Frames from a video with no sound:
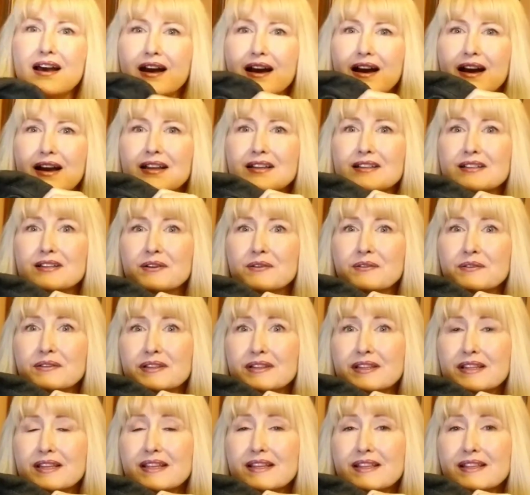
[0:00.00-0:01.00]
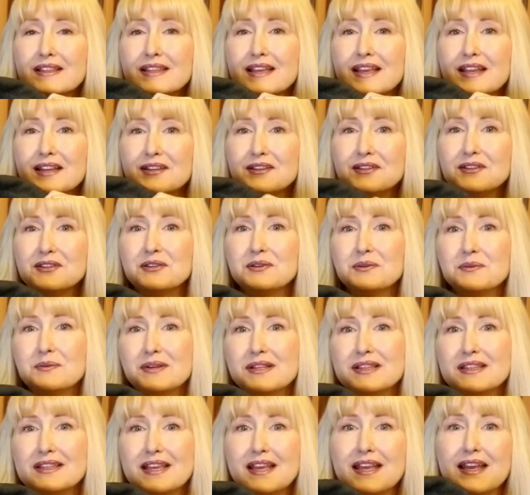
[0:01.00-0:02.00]
I don't think they knew
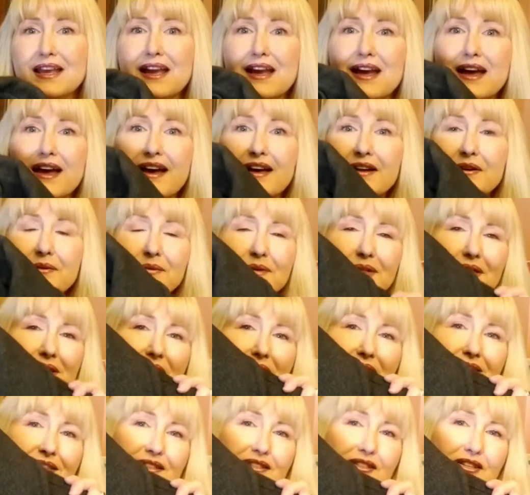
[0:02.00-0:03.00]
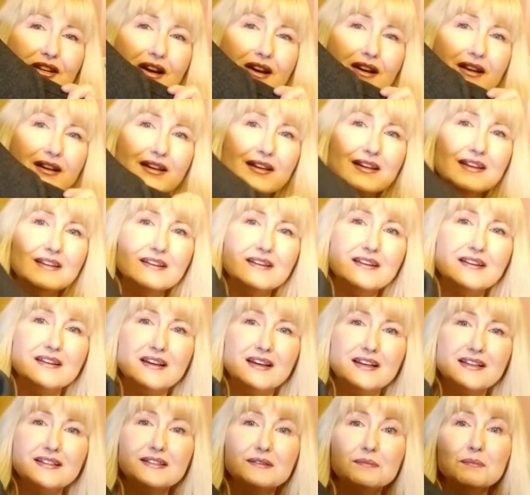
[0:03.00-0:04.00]
what they had with this jacket.
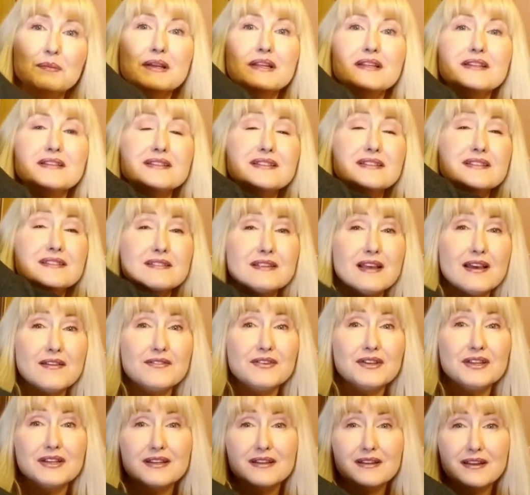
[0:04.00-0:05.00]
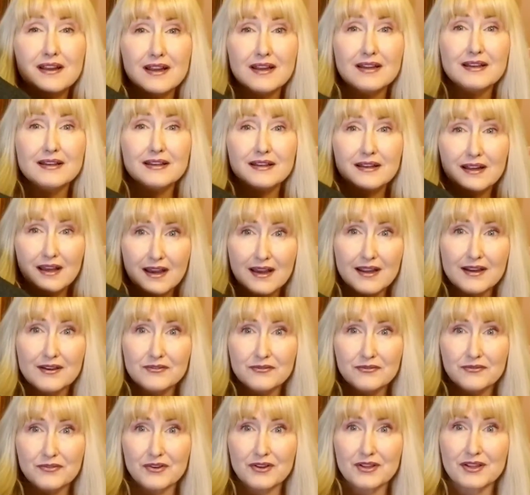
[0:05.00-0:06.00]
I spent $7.99
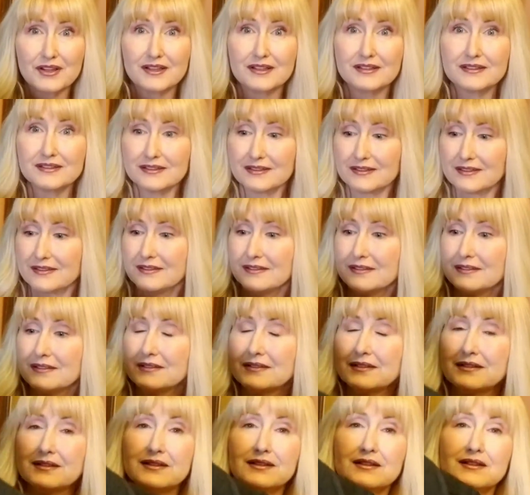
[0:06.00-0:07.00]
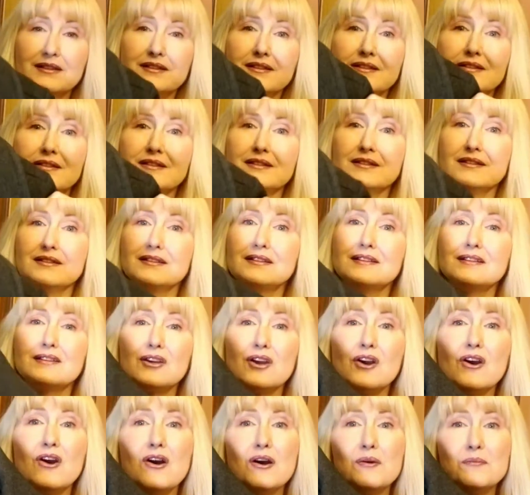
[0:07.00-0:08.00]
for this.
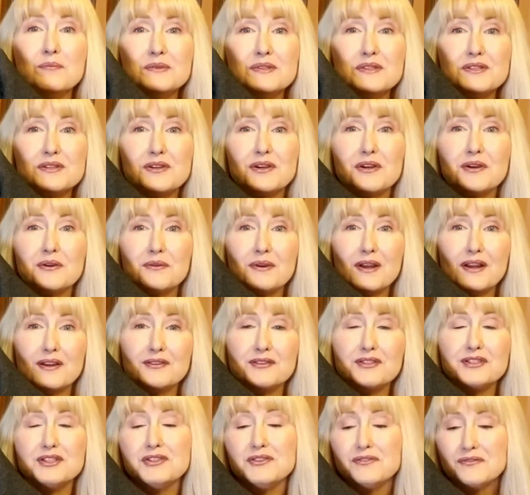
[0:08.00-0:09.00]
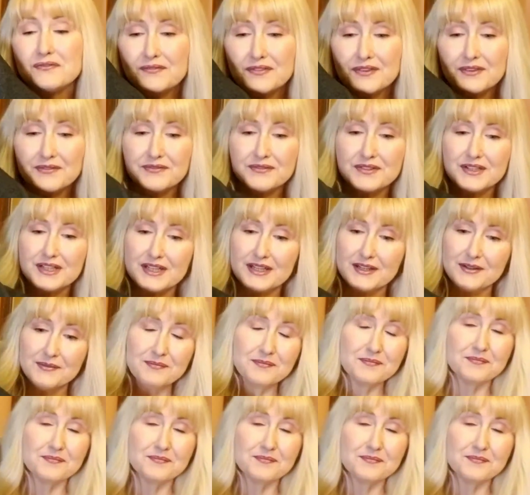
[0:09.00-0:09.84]
Comps are around $2.50.